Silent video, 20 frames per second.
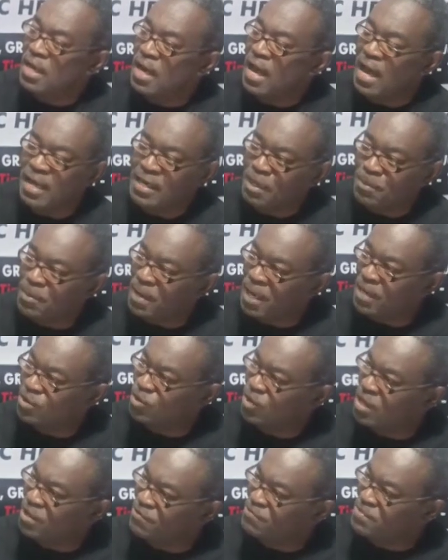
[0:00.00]
And he began
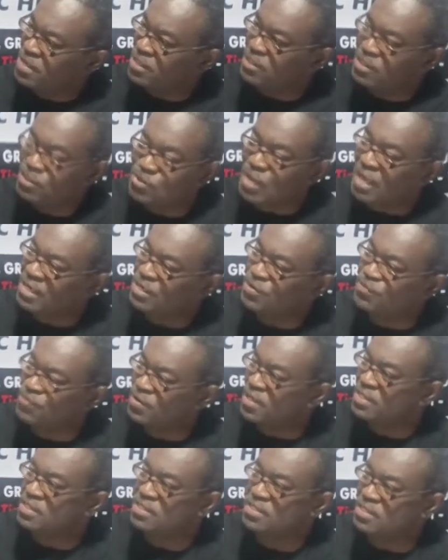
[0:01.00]
to give me a total
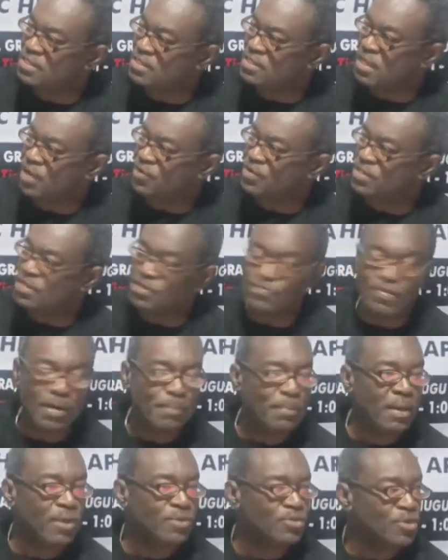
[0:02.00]
different narrative
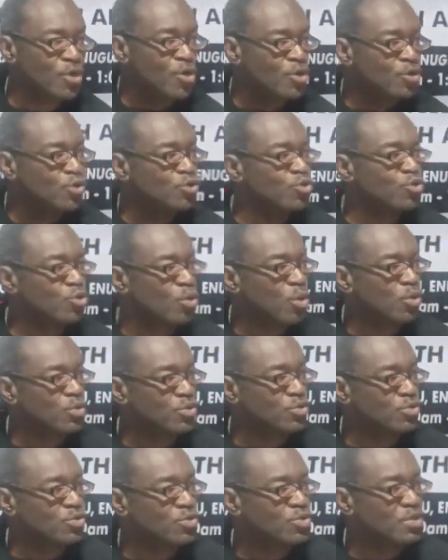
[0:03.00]
about drug
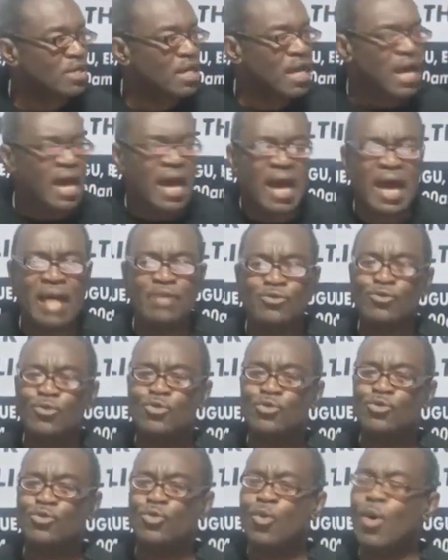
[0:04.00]
use. And
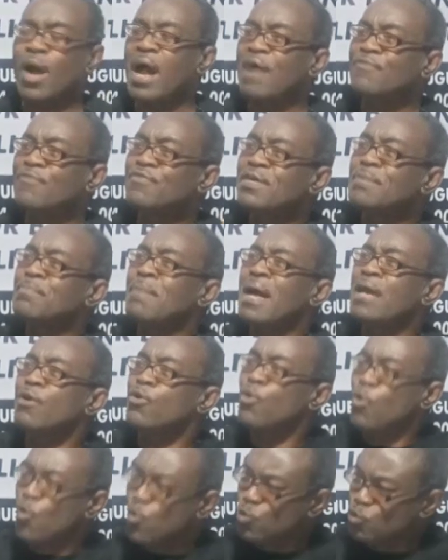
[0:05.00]
so to have in
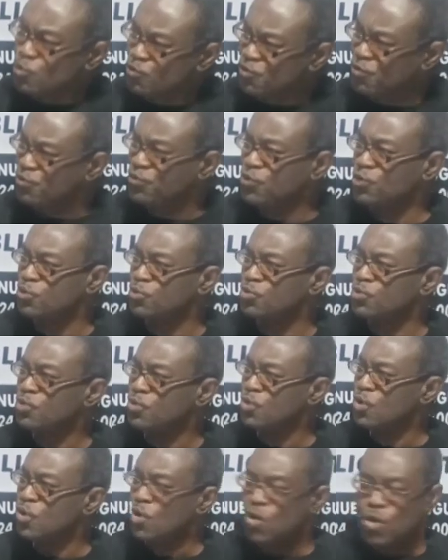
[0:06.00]
my own
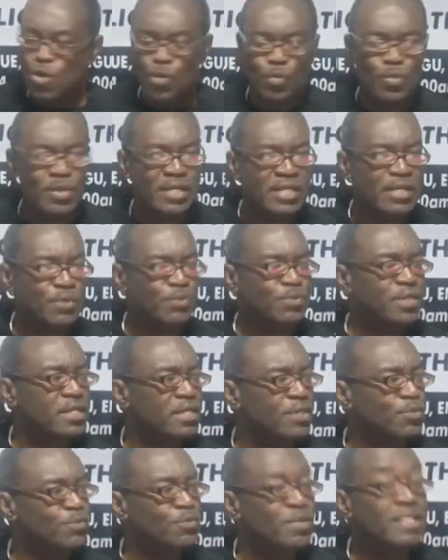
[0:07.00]
view, we,
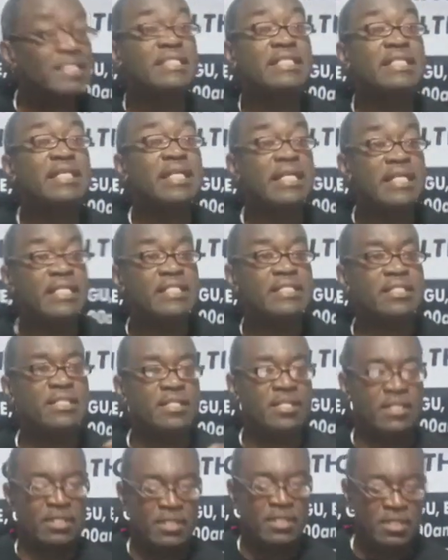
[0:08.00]
we, we did
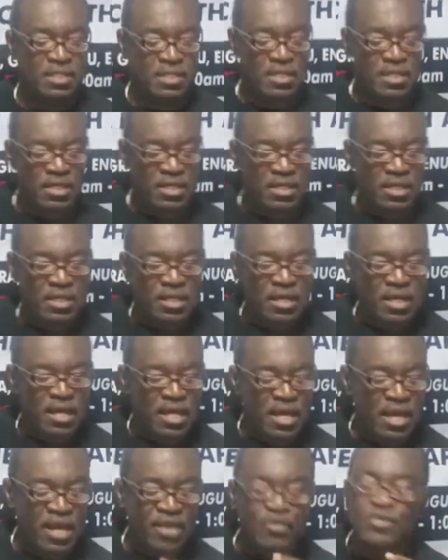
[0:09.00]

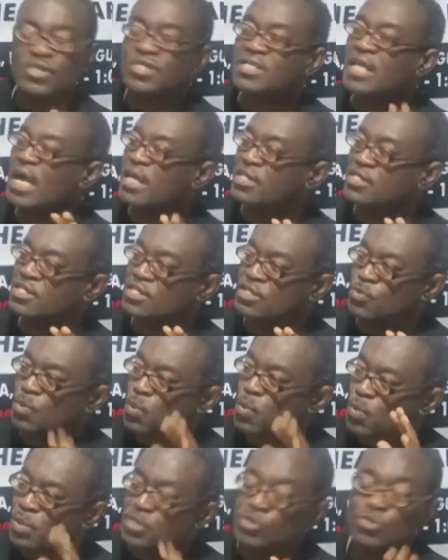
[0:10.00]
a research. We
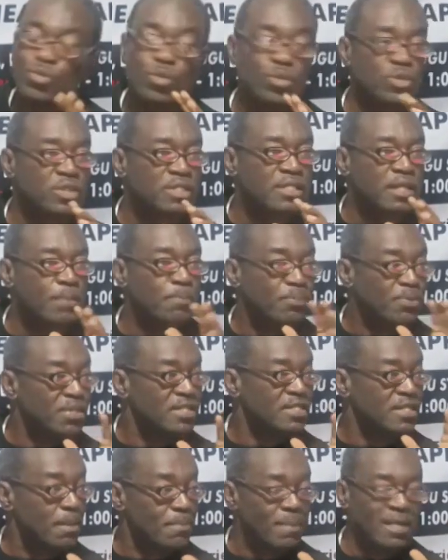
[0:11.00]
went to the
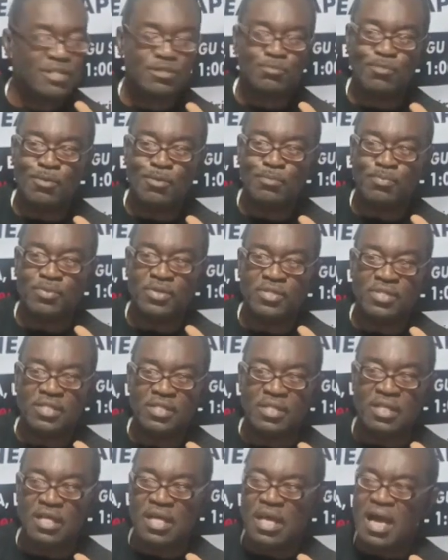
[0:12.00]
prison, the maximum
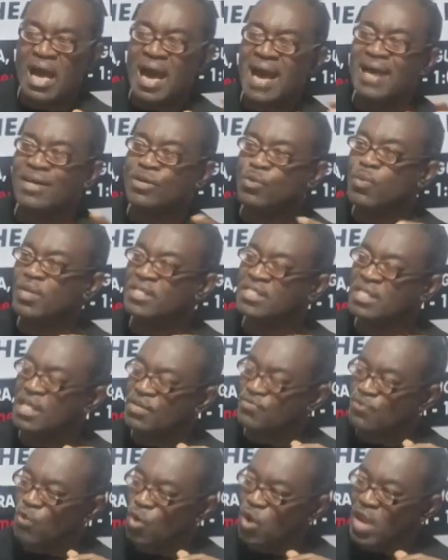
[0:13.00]
prison, and
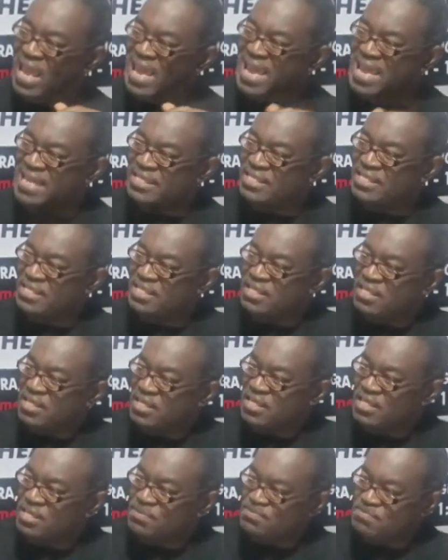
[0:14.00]
requested for
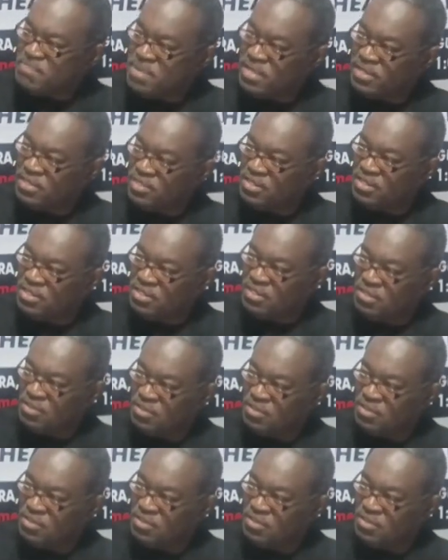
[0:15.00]
80 inmates